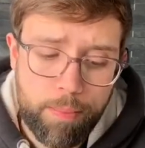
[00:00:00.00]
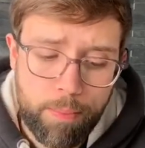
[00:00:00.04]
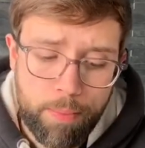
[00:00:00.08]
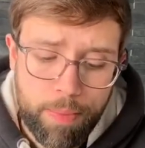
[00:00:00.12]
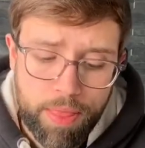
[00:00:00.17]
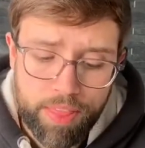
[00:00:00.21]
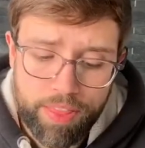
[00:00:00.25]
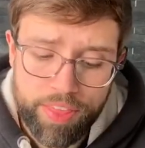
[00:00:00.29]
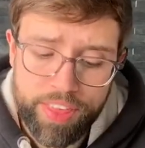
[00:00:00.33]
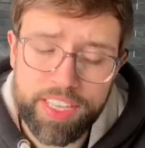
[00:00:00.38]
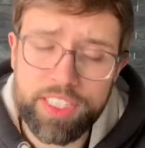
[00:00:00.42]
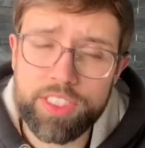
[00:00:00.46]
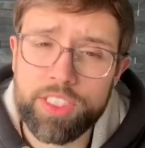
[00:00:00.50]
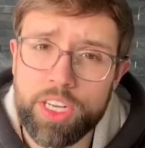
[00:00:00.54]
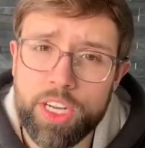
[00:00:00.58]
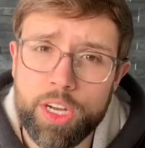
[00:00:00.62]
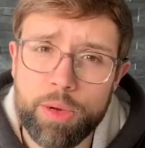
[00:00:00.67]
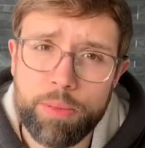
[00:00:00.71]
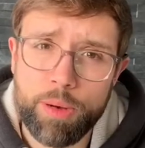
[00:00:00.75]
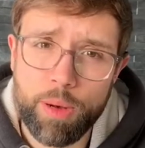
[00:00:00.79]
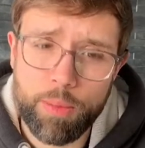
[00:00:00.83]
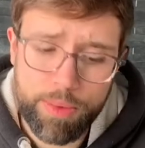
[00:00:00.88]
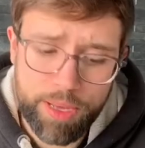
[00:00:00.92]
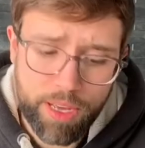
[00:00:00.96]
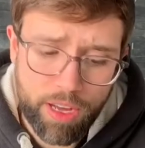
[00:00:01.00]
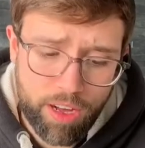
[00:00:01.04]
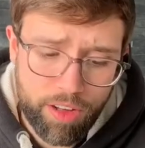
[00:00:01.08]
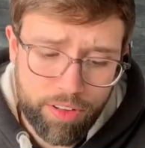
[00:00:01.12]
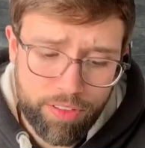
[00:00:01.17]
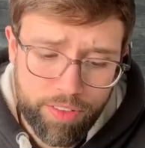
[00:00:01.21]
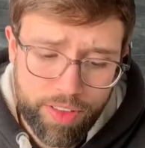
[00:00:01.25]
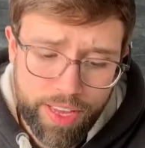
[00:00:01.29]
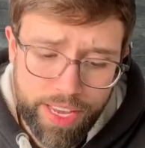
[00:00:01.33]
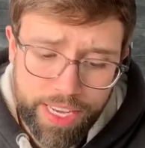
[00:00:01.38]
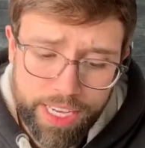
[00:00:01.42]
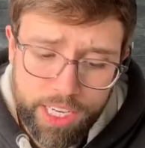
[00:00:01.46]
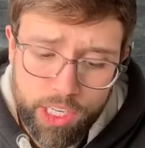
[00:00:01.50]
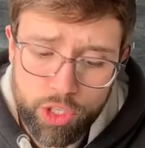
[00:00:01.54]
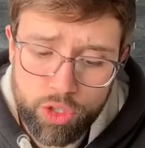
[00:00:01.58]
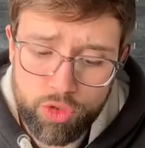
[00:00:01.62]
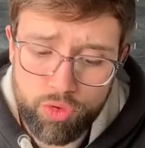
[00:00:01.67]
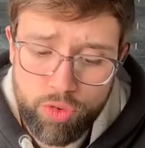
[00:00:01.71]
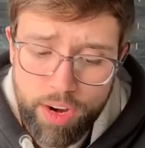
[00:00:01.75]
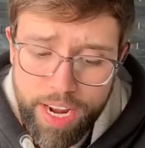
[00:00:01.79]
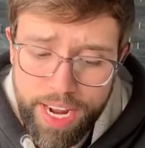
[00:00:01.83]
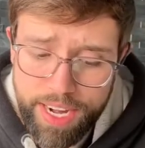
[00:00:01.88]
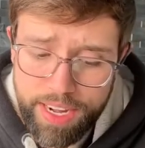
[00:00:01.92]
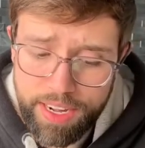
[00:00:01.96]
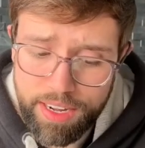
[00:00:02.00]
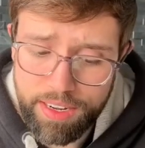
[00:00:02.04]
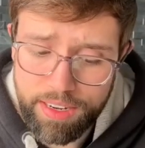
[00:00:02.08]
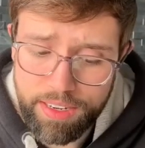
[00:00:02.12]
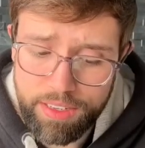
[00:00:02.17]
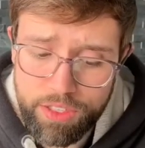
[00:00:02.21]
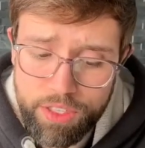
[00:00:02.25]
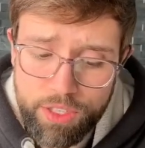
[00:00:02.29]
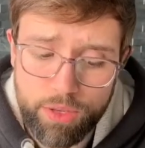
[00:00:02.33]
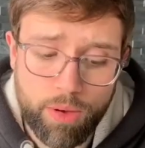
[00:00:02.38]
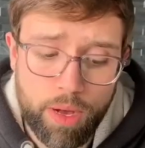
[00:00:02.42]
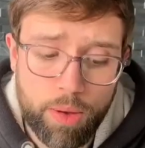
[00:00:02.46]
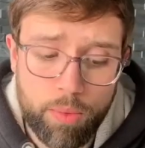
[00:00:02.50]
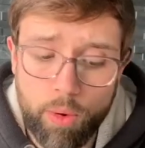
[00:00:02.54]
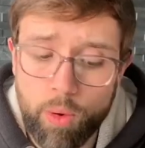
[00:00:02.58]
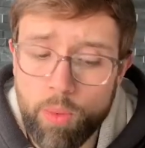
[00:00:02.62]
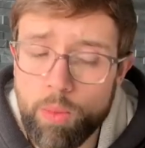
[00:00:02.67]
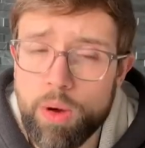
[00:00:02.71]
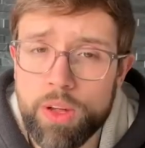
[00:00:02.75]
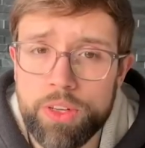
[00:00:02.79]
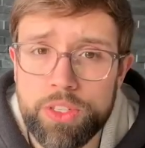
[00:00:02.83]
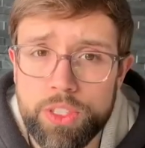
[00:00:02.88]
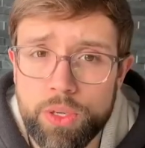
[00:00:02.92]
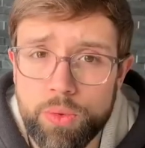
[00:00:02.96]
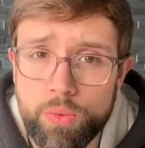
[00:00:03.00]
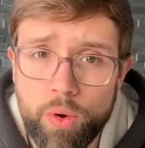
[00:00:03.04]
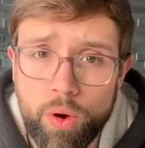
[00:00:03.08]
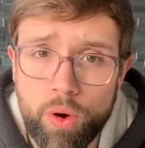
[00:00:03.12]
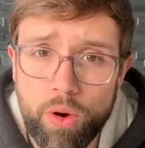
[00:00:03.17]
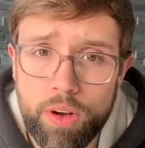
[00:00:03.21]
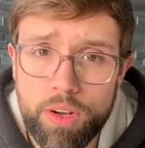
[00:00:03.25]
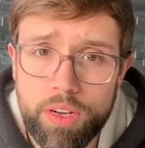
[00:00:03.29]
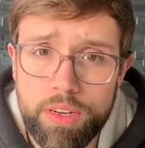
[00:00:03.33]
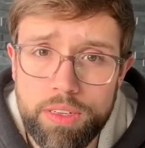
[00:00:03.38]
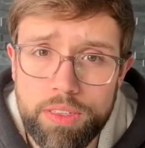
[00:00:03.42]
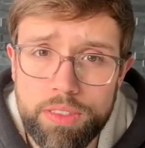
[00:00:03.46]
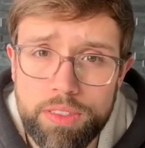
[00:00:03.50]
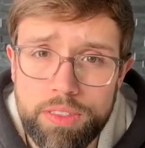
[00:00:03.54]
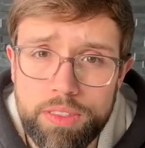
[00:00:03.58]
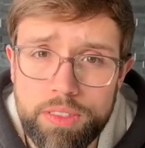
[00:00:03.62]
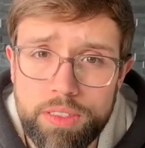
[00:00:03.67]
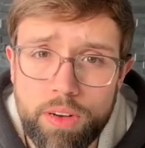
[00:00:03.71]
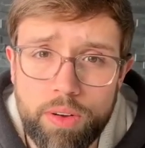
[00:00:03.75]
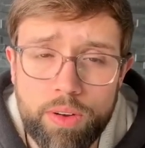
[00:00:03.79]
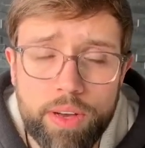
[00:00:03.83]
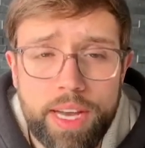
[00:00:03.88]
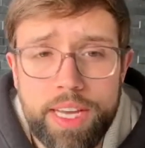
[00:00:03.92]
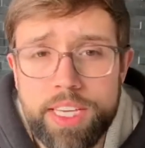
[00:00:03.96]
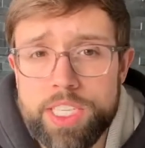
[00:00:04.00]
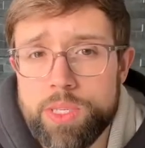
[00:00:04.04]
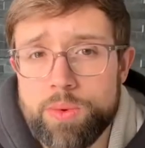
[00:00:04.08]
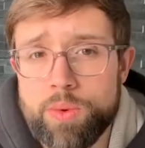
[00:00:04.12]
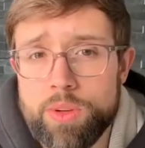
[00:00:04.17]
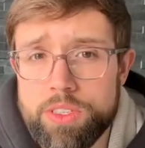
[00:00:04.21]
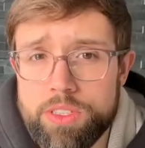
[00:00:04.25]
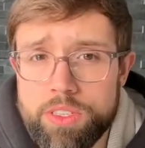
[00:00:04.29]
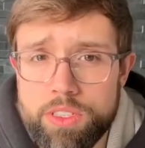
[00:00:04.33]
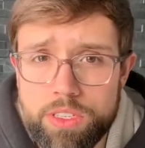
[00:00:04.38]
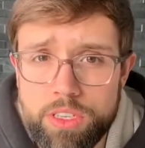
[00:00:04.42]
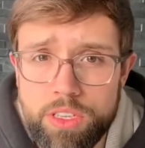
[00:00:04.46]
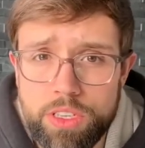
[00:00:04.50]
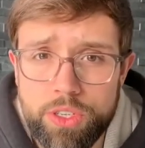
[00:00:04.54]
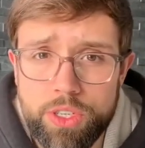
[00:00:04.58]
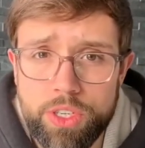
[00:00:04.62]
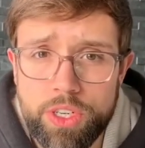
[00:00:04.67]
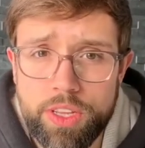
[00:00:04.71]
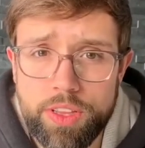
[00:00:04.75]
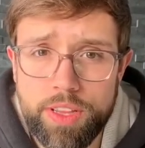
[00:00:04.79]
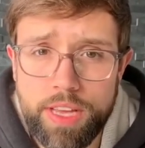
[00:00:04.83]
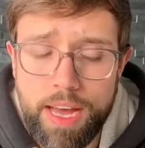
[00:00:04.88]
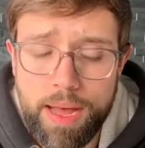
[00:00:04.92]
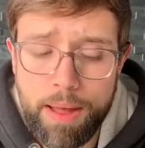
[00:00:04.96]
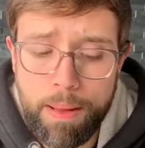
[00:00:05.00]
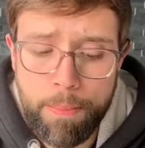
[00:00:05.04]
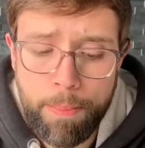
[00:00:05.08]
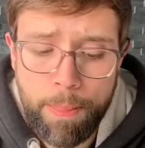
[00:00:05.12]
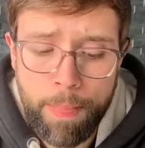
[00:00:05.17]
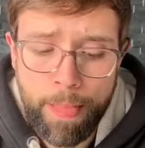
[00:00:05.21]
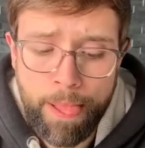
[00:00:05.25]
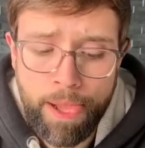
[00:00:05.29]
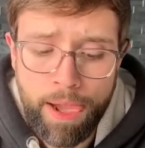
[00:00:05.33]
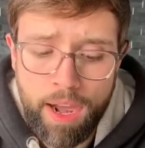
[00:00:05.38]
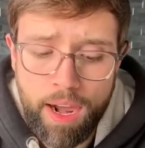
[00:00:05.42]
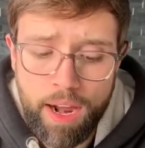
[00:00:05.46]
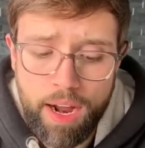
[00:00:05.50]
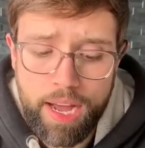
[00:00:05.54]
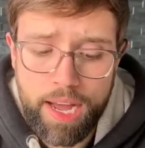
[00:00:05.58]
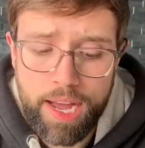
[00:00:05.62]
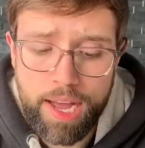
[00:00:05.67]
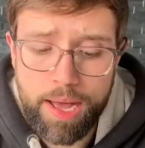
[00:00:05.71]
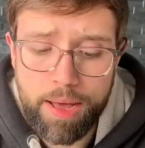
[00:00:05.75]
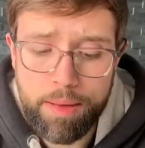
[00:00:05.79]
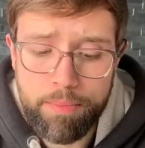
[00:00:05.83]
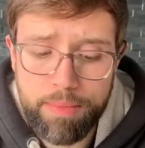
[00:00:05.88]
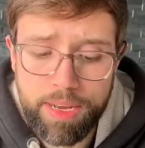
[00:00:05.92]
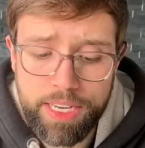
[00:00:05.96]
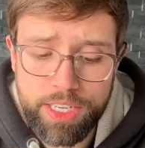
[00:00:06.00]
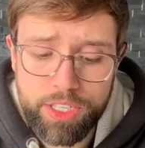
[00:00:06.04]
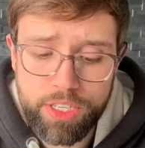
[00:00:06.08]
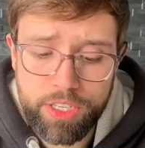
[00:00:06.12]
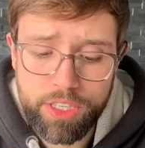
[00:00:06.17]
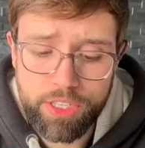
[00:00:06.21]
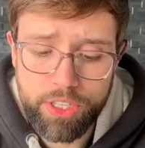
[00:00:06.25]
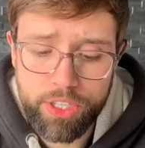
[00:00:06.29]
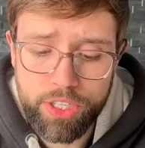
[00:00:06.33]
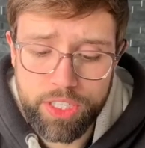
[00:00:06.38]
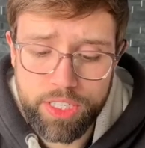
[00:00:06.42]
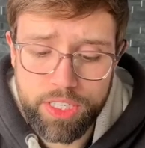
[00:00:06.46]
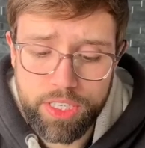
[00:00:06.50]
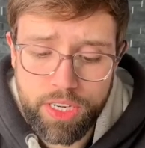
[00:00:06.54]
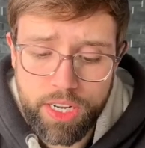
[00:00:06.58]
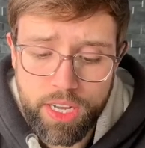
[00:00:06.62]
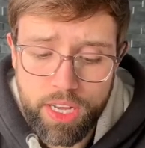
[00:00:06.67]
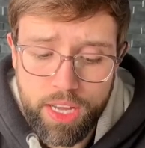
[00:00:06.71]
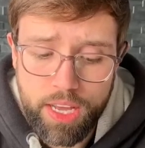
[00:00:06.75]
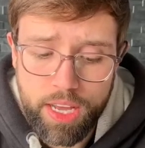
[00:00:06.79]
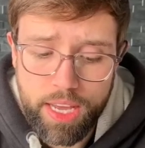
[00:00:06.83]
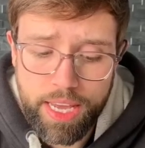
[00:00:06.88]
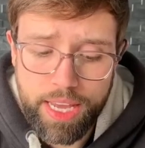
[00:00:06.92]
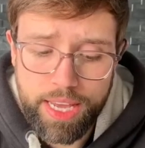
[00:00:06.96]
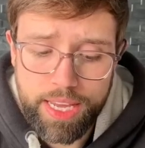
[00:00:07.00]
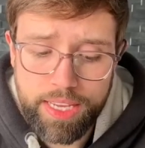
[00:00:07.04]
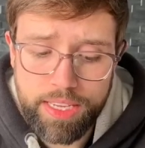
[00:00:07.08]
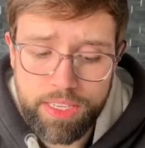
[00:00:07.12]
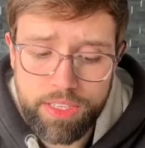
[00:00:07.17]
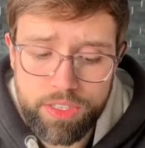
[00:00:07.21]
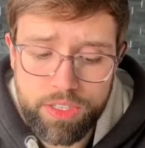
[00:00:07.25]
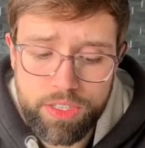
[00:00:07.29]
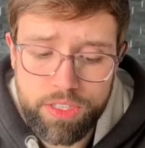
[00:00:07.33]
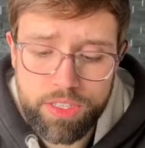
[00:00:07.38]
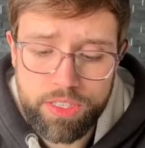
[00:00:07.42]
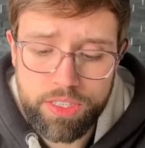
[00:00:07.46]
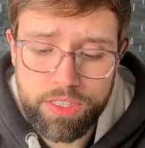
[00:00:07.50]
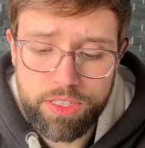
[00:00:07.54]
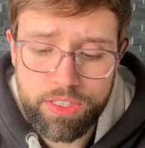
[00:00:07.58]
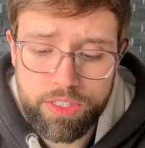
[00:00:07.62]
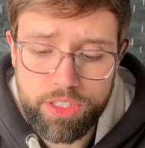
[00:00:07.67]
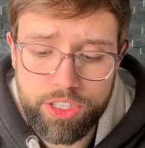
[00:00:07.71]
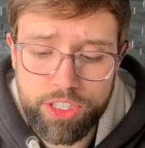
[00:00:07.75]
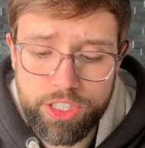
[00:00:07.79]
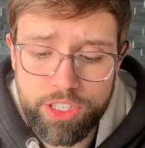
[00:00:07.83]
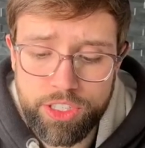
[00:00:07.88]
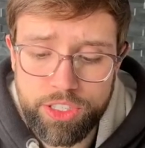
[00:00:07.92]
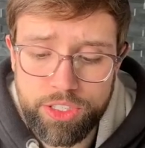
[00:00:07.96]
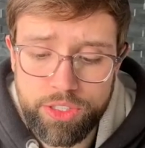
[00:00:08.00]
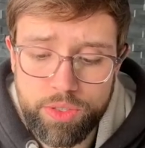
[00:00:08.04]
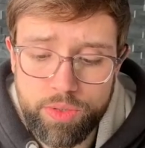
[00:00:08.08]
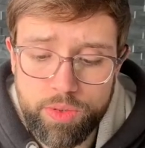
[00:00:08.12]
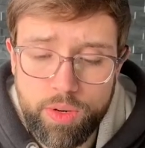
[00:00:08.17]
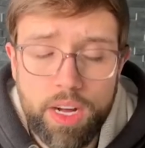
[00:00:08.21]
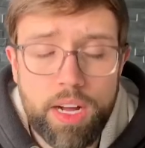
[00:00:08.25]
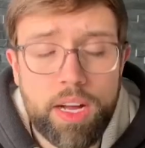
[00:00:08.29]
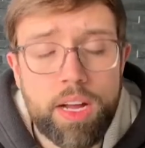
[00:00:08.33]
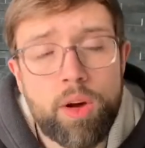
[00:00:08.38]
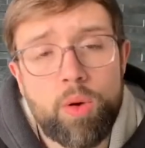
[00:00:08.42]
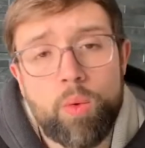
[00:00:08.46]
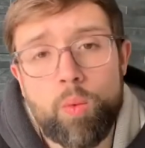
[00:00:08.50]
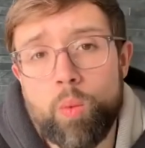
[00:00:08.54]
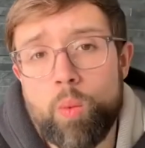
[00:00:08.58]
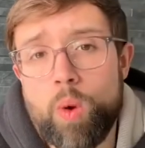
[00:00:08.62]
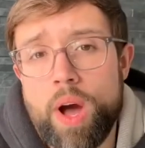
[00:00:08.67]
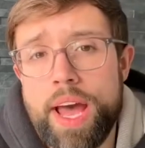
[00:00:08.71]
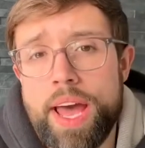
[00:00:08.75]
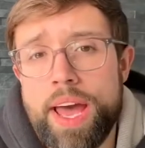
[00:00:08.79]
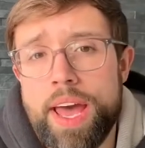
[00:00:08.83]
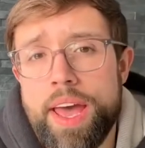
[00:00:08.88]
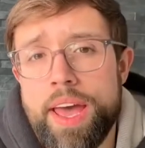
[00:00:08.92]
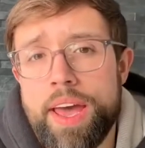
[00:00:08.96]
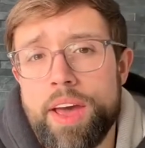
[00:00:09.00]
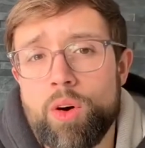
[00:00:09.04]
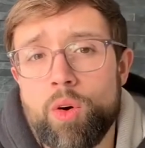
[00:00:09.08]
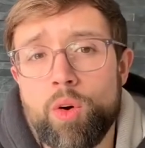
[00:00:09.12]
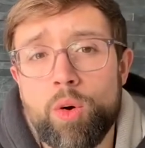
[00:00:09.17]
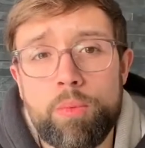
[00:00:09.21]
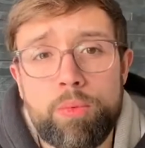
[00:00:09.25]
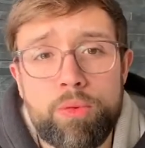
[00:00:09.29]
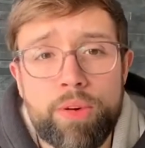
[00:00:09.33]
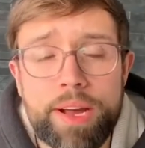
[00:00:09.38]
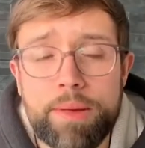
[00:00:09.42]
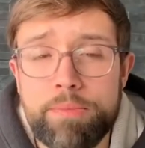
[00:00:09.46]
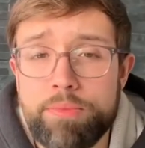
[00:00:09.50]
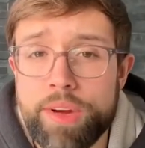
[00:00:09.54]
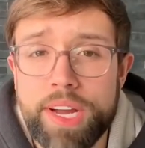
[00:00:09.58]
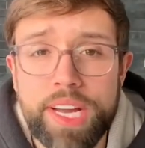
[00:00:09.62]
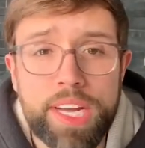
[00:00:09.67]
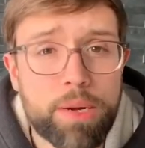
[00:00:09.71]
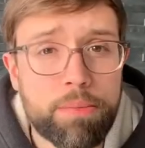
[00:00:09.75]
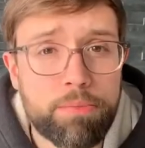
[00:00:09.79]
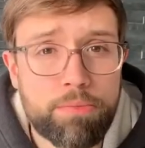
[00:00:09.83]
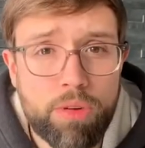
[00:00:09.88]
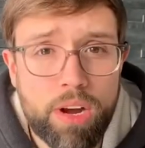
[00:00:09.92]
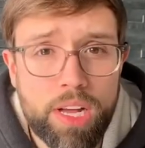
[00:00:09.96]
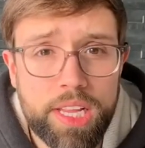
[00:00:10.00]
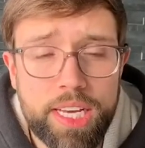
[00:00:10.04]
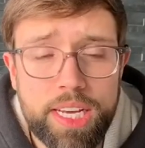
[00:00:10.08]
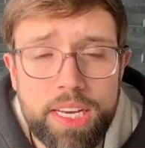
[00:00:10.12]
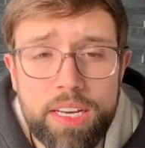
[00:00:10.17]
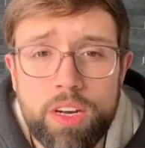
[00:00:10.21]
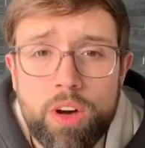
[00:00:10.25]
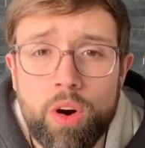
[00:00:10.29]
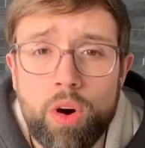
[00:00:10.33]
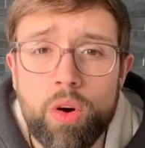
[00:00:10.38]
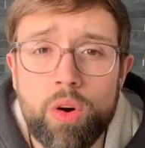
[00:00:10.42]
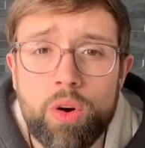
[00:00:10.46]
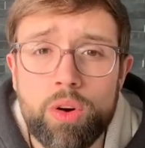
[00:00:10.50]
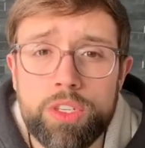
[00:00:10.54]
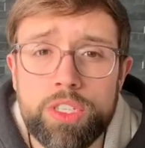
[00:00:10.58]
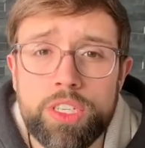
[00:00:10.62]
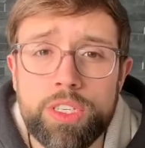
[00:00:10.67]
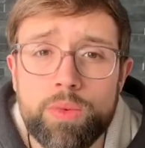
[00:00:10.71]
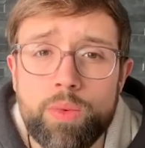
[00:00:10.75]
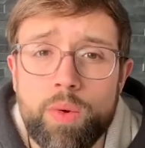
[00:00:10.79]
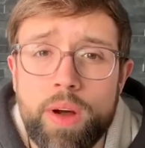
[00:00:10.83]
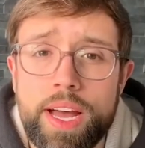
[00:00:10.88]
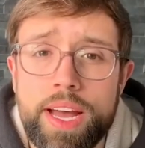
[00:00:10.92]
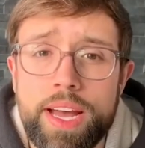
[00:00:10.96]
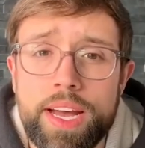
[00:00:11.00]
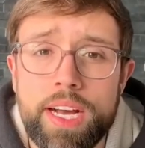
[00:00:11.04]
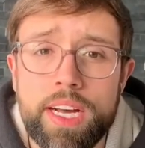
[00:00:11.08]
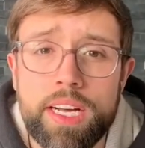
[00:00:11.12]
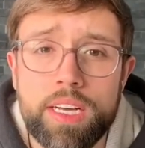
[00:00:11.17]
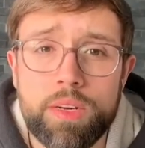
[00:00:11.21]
things that could put me off, it could rain, so I won't want to walk. Okay, so what's the solution to that? My solution is to wear or bring an umbrella, or to wear a